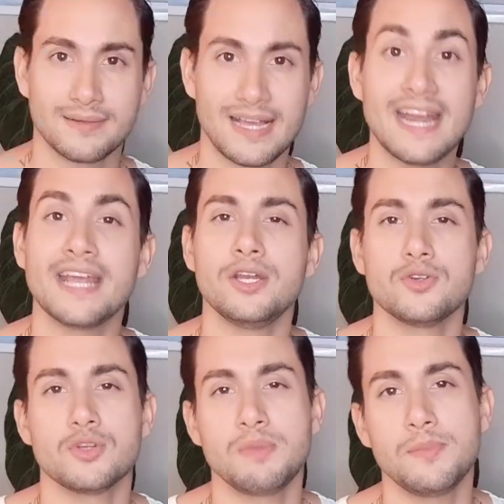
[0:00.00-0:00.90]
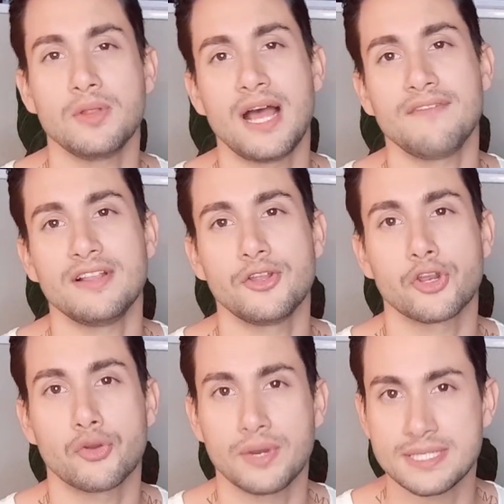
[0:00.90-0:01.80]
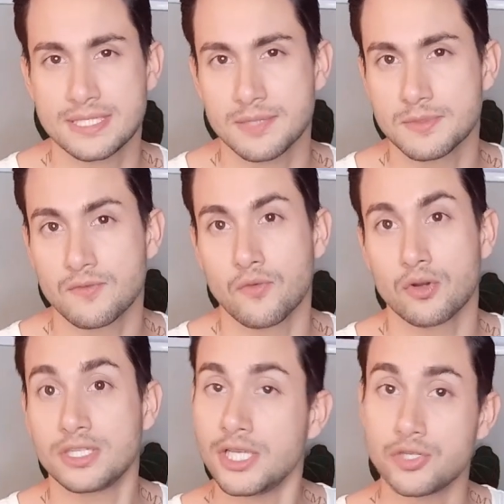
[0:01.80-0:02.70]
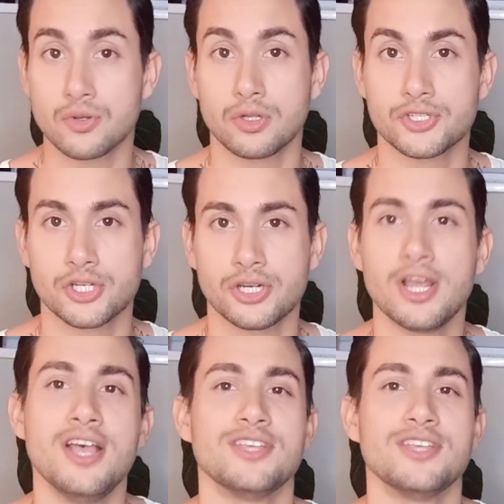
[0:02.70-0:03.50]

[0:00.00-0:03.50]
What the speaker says: And I know some people have a lot of criticisms for tissue culture,